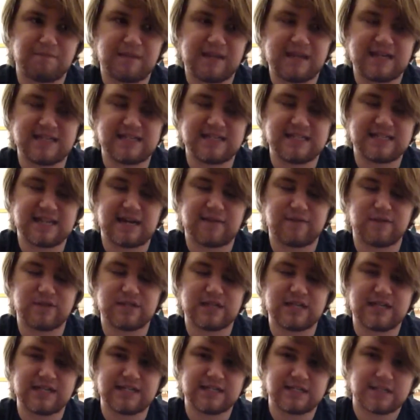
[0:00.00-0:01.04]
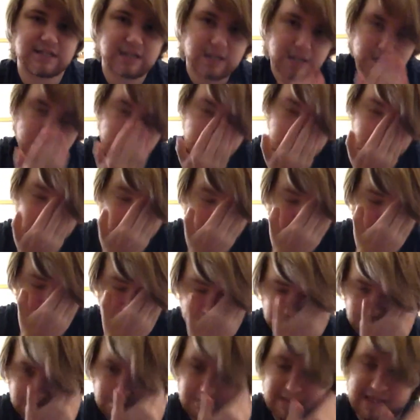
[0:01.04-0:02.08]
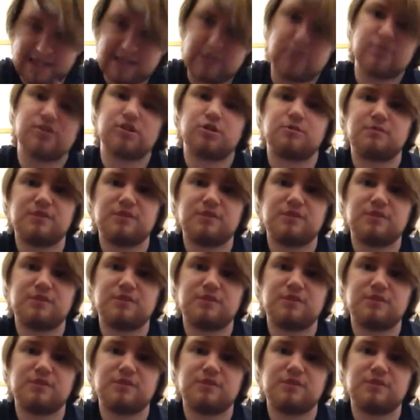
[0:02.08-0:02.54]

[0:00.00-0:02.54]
as it's advertised. Thank you so